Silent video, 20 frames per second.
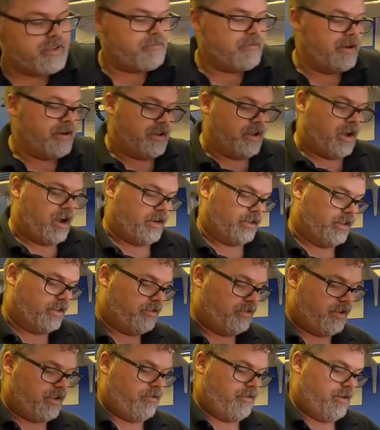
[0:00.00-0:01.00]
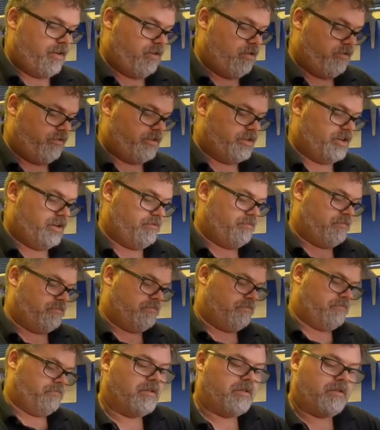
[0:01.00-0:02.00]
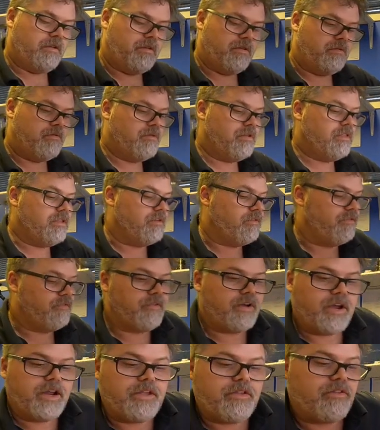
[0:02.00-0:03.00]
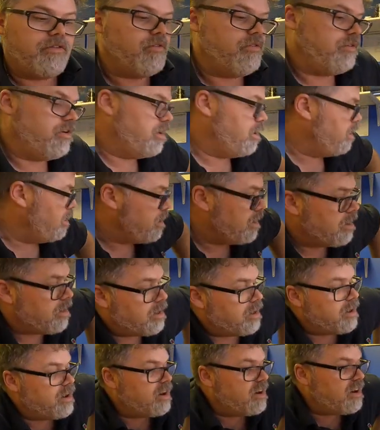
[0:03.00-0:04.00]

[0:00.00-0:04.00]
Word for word: I might have cocked this thing right over, Jim. What the f*** is going on here?